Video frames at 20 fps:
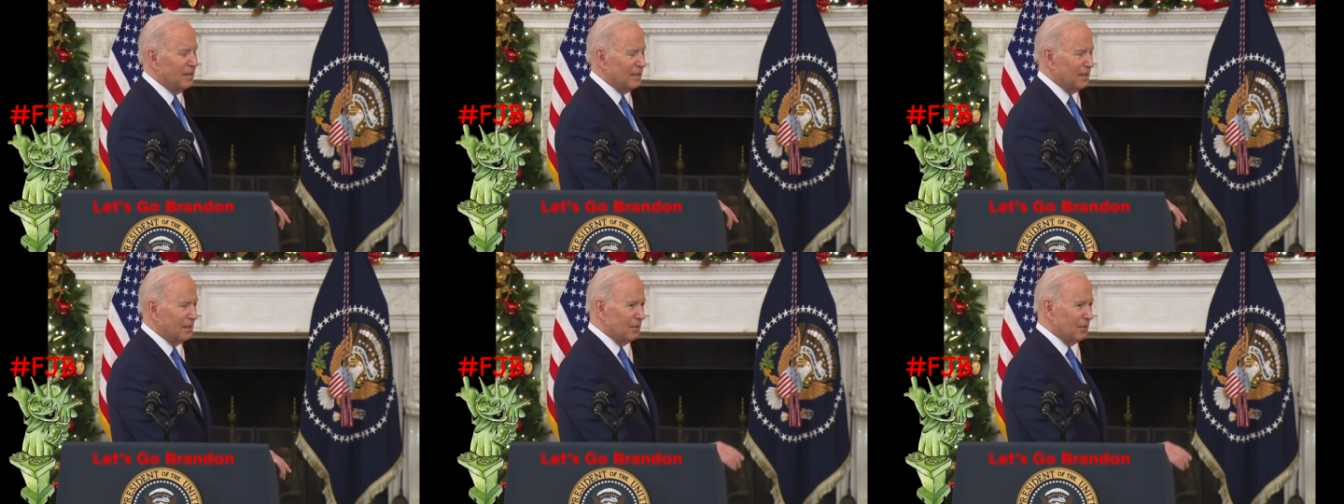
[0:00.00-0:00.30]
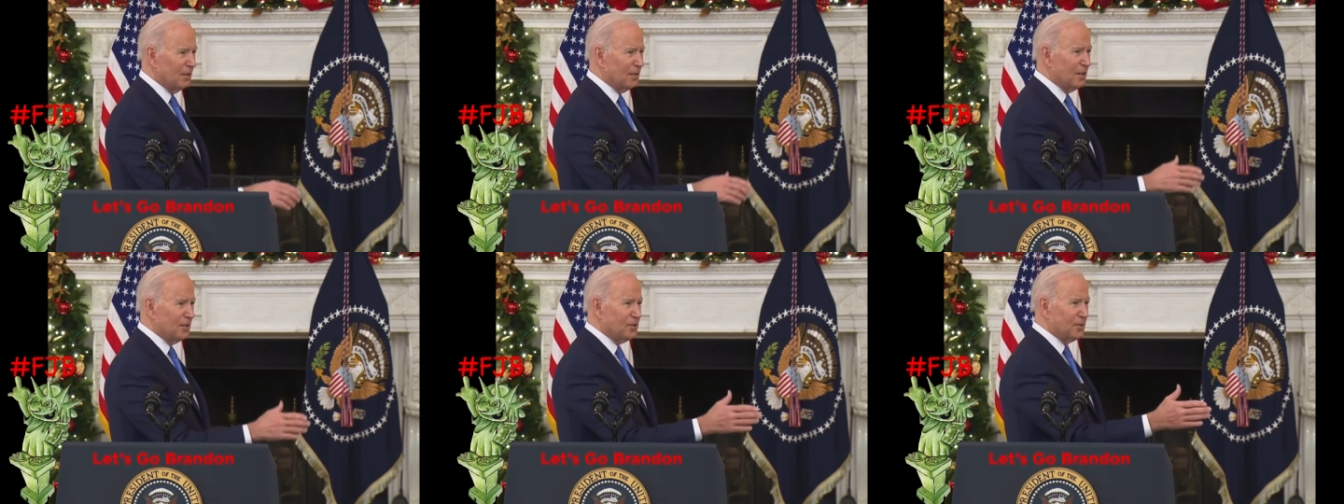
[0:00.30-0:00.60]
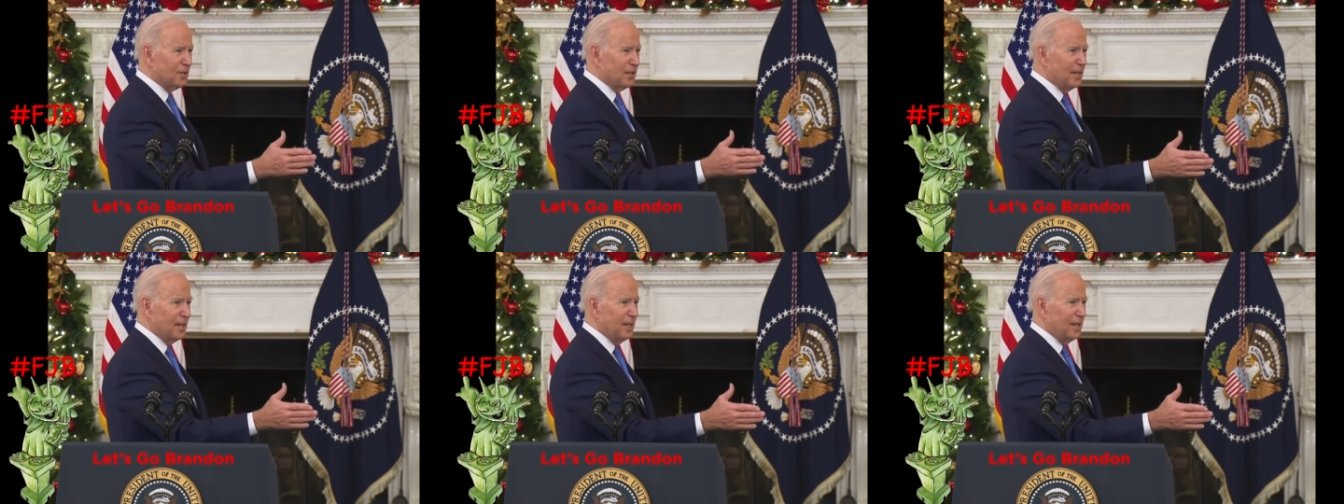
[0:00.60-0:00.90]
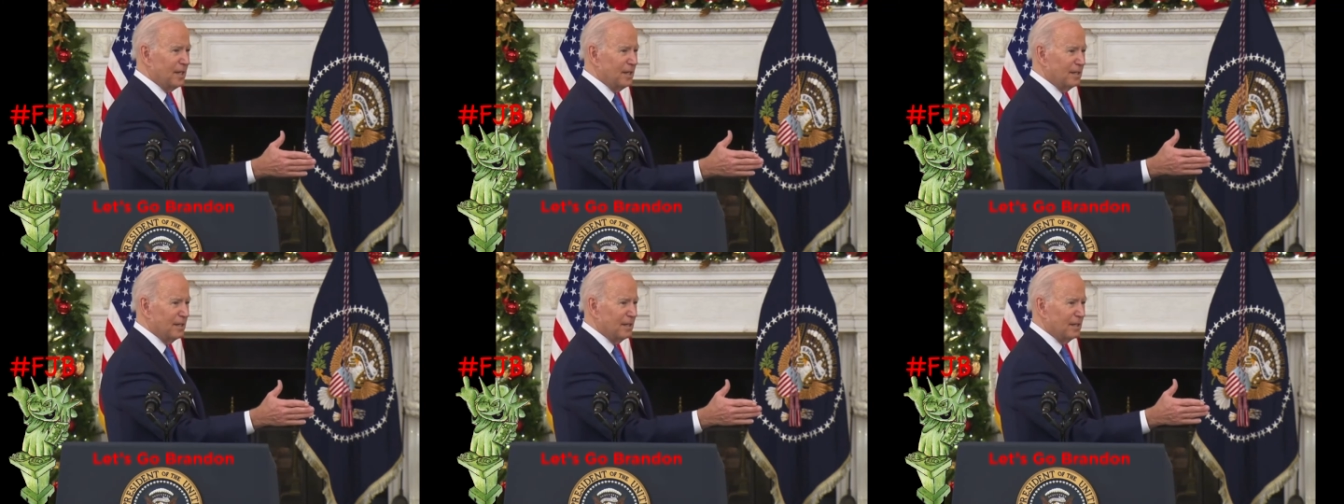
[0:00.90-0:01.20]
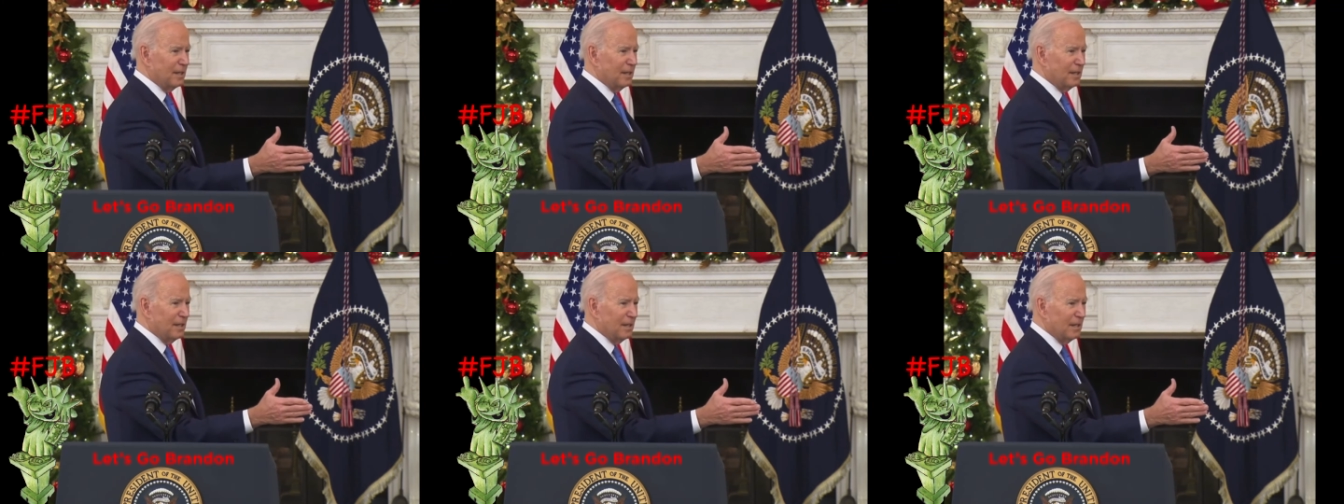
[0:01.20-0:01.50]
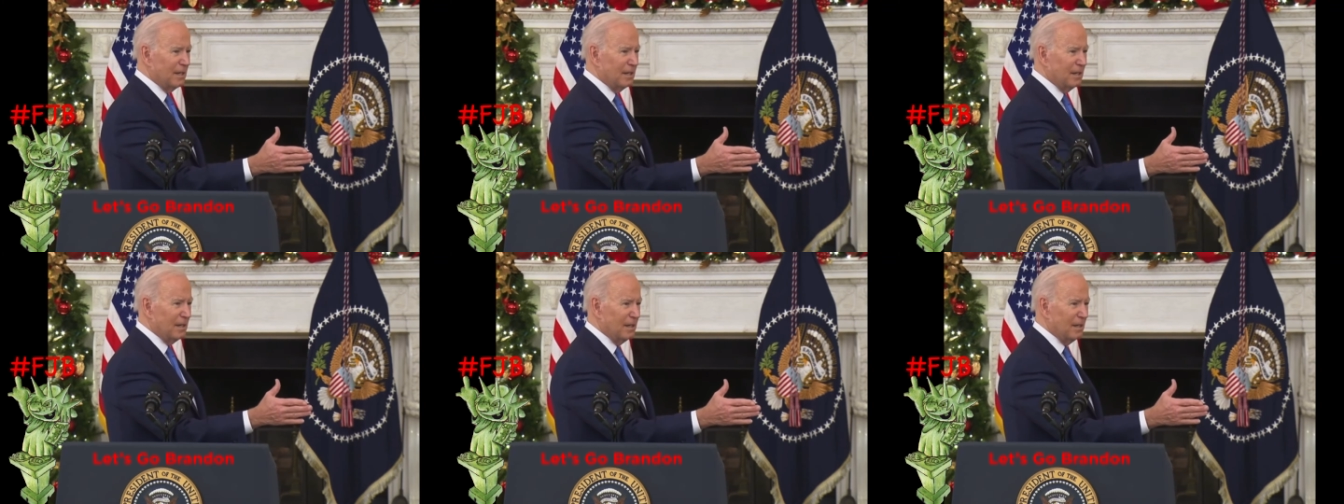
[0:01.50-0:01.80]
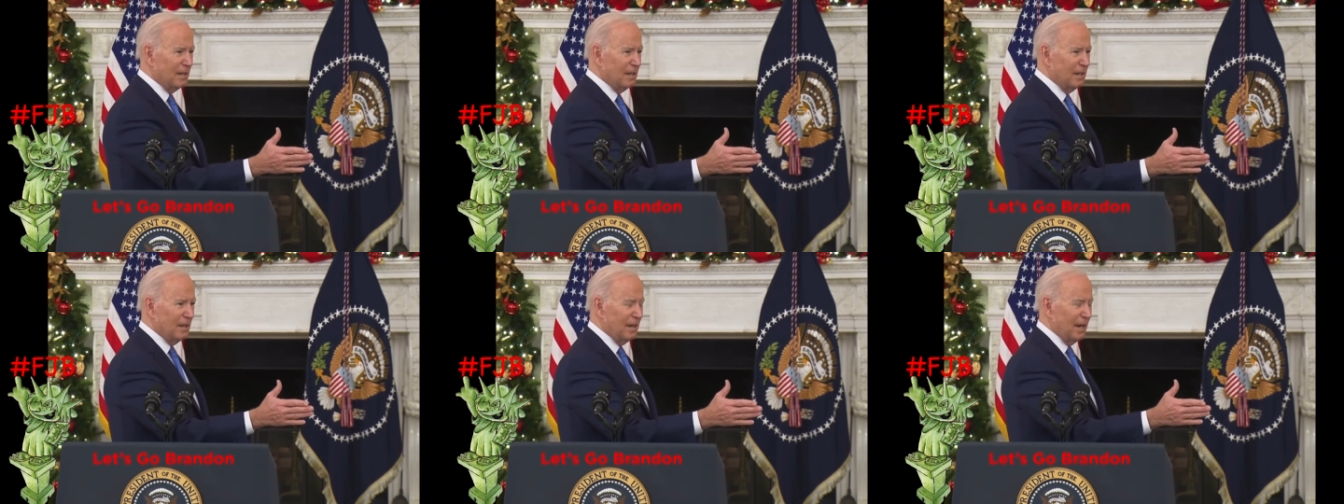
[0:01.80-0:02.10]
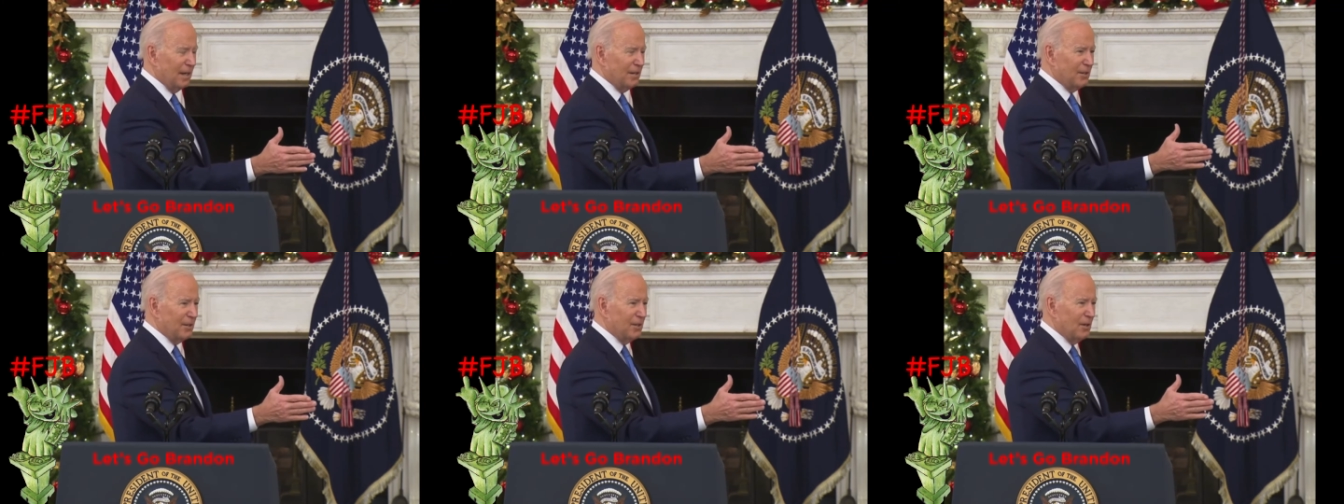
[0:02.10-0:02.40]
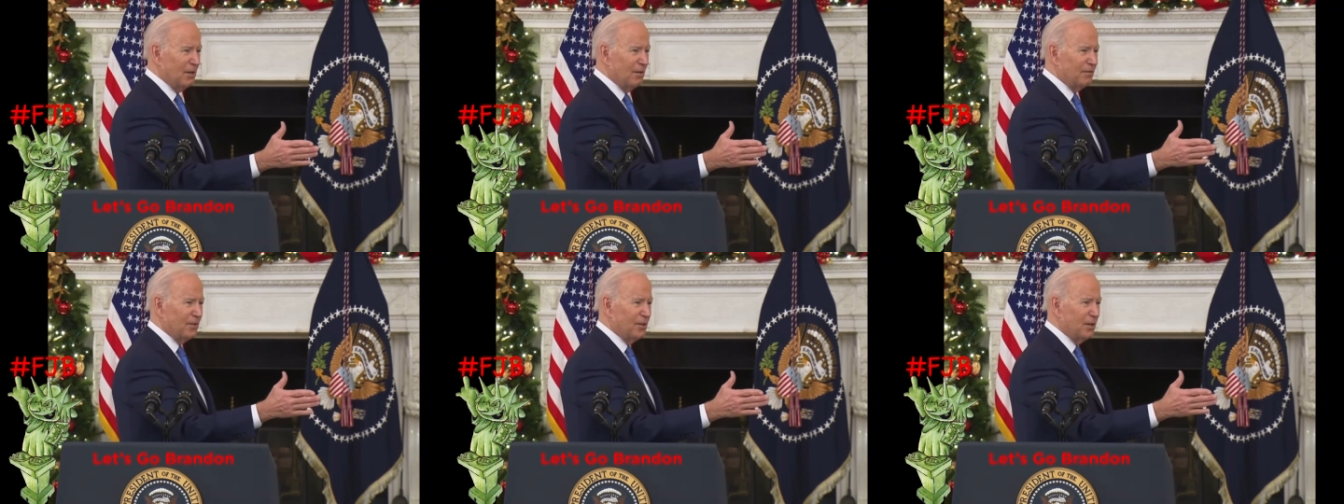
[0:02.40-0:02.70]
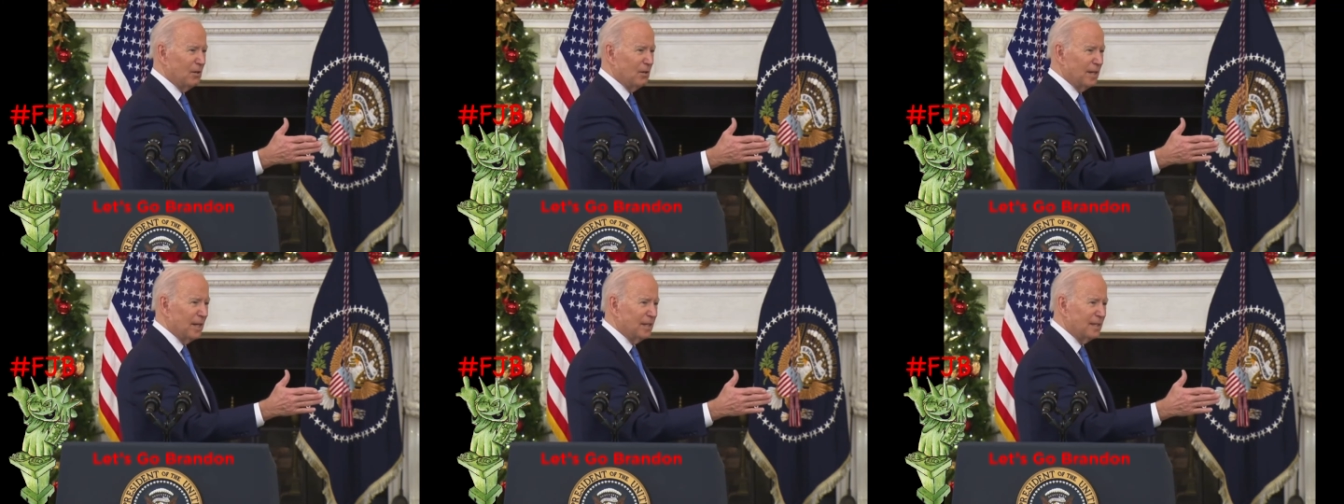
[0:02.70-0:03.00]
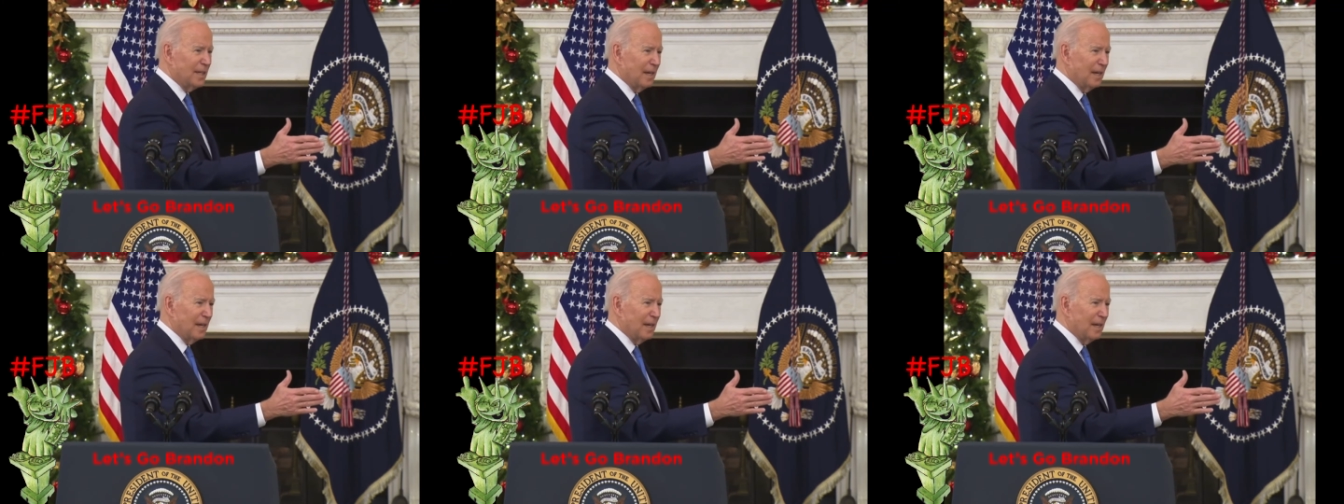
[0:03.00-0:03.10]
You look at your kid, and you know if you don't get